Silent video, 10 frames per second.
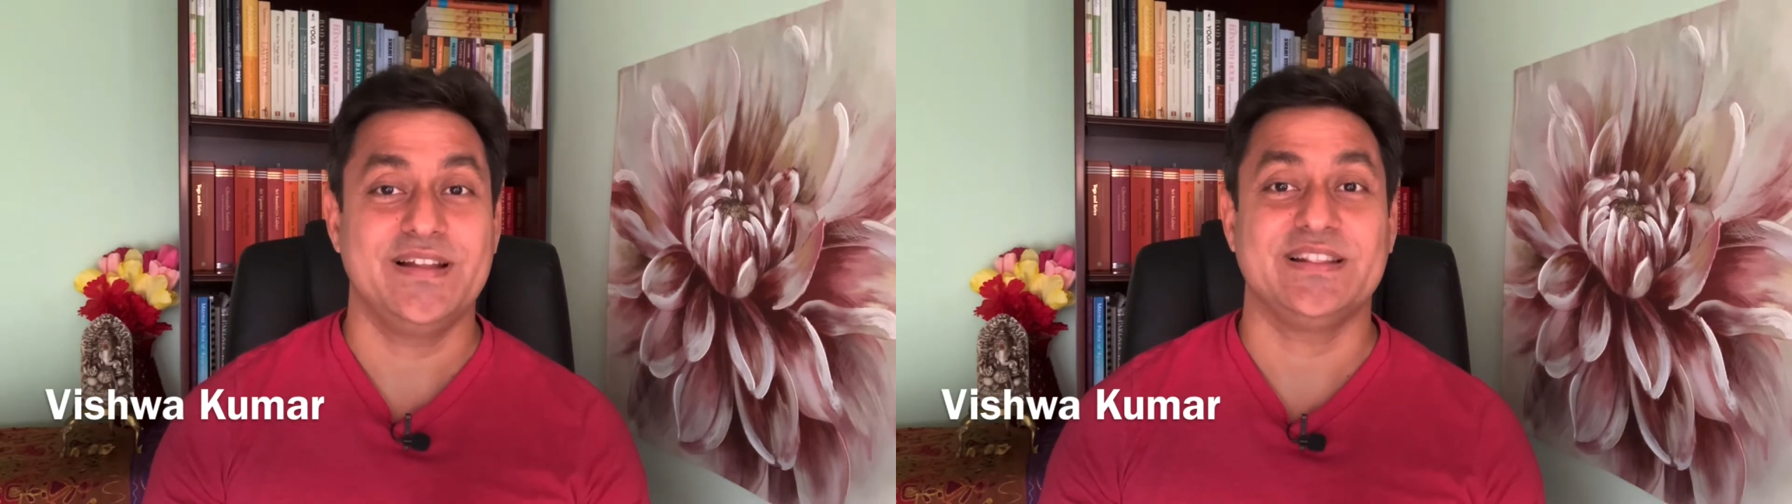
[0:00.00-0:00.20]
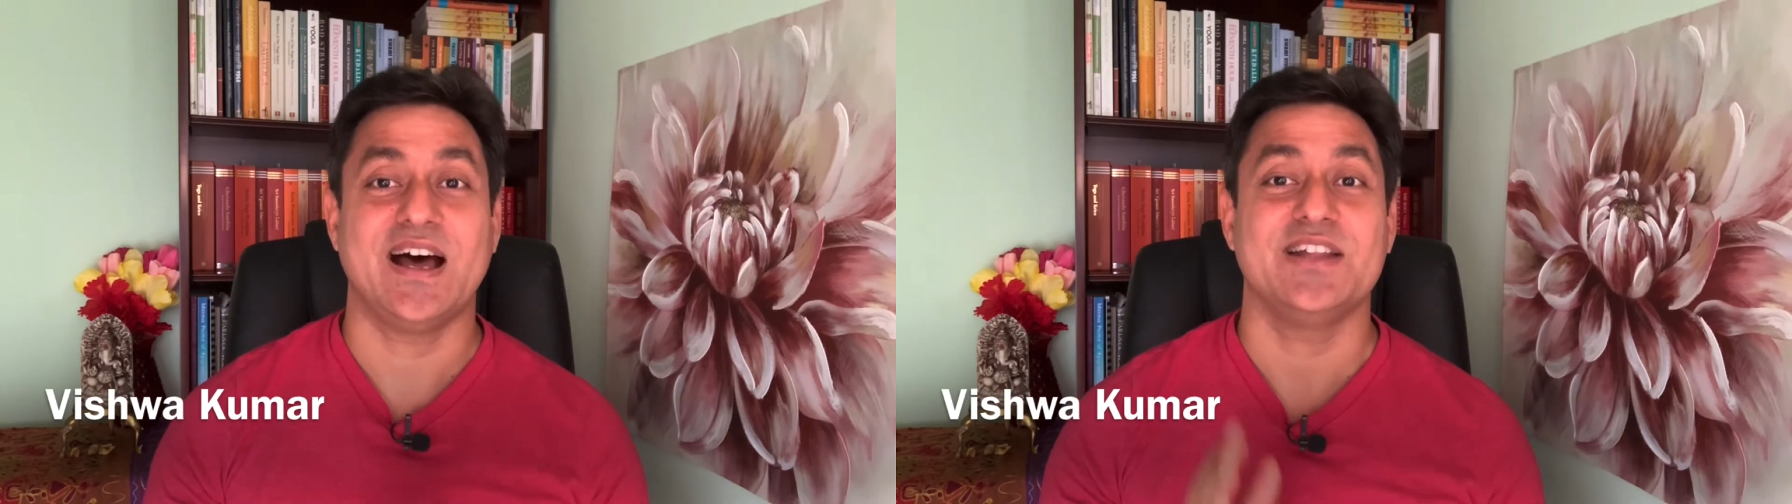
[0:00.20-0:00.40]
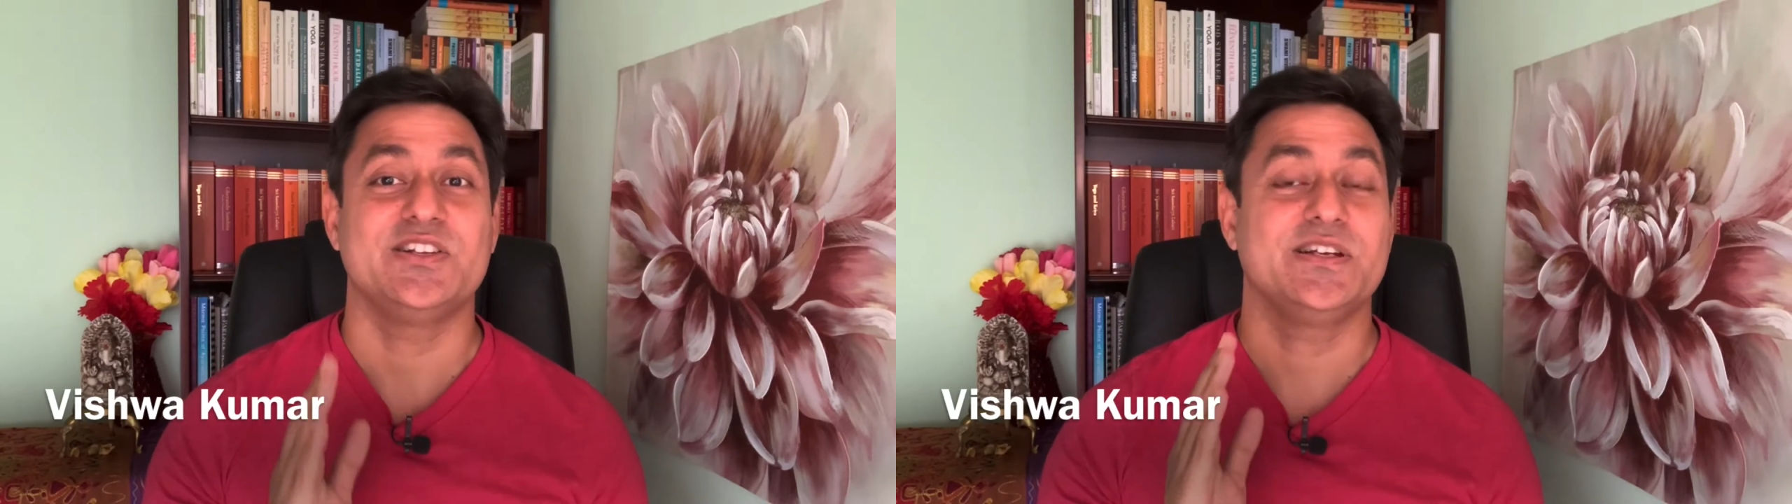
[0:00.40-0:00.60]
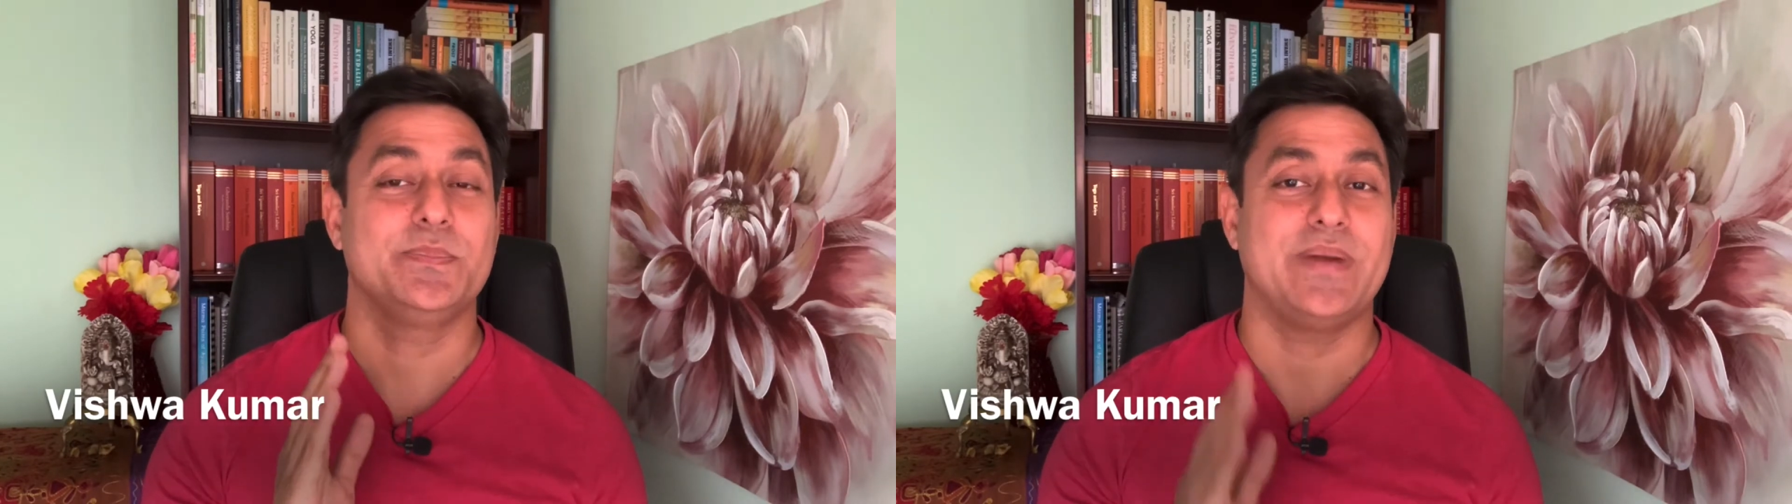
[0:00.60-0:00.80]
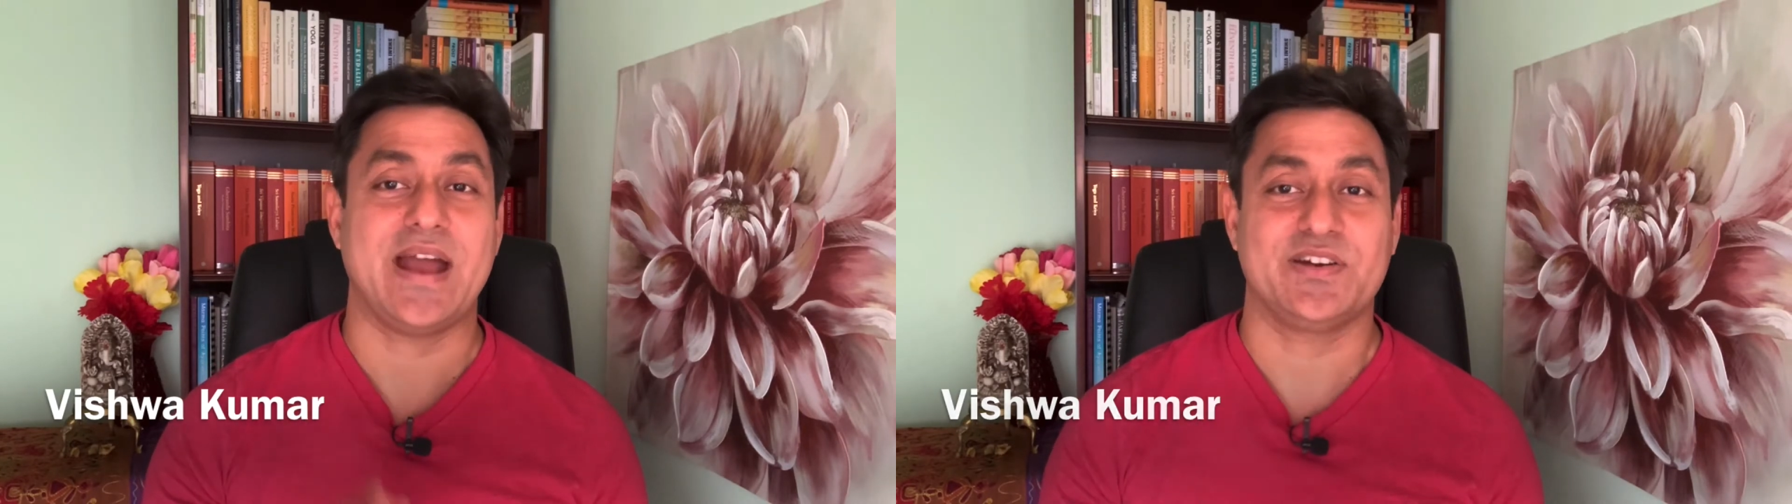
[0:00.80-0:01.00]
Tantric
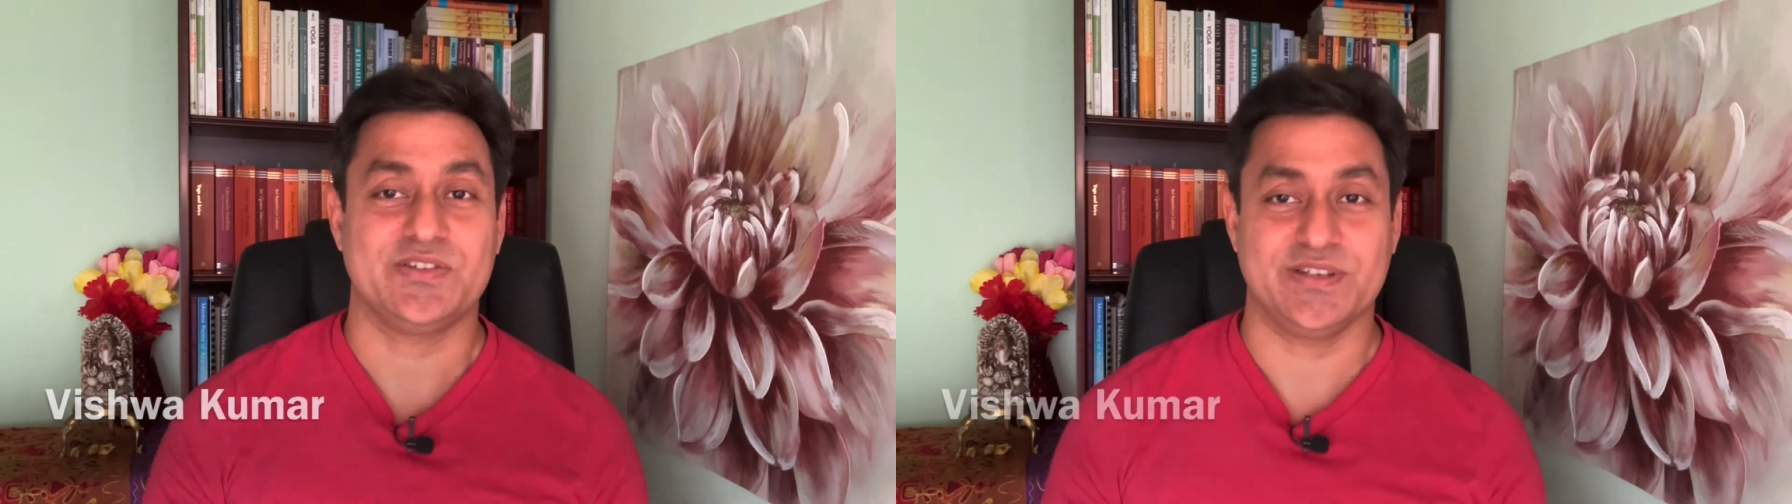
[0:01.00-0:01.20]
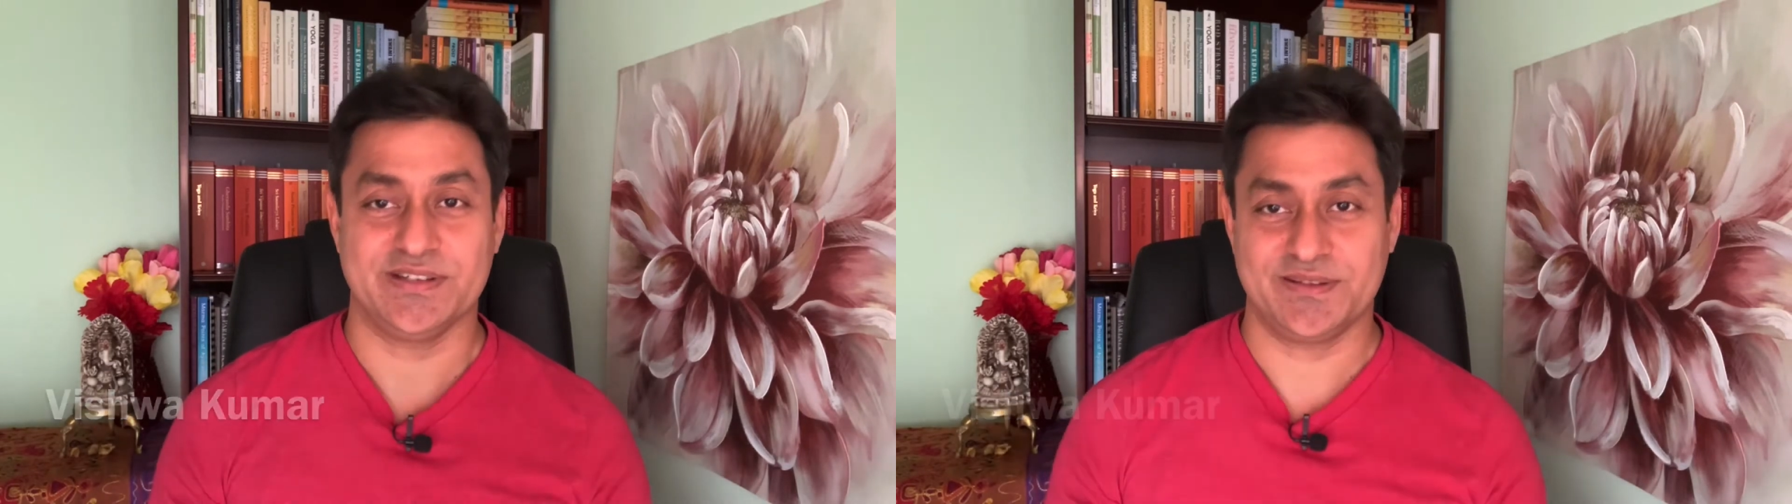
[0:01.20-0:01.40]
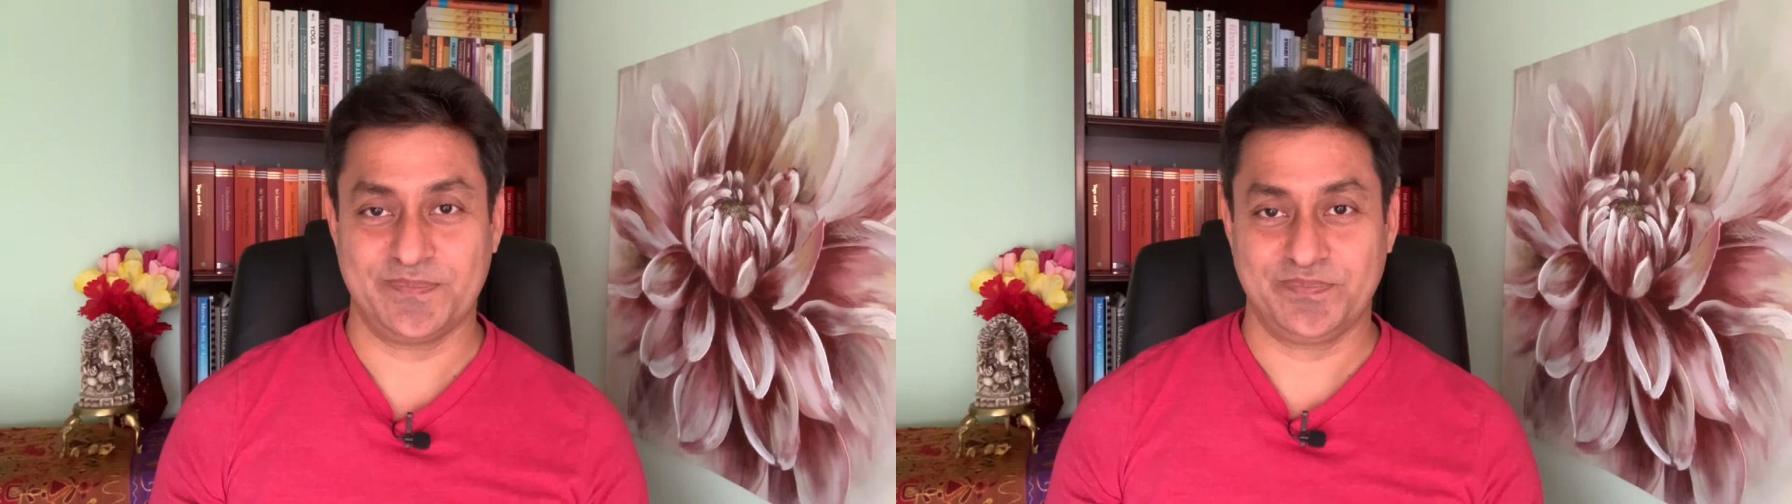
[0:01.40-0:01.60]
practices.